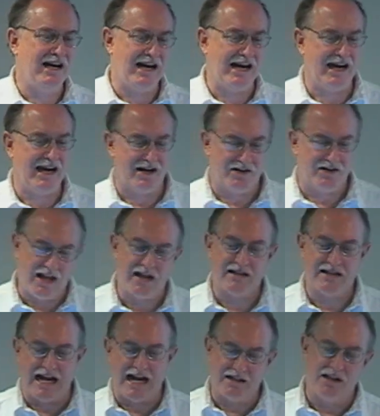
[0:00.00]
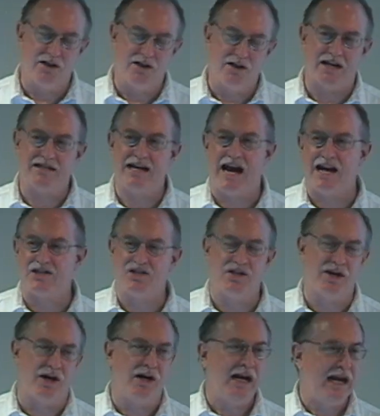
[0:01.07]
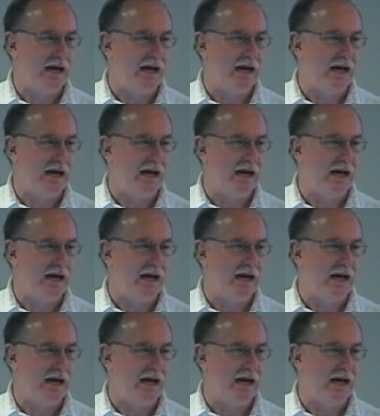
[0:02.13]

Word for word: And that, that they'll get tasked in there.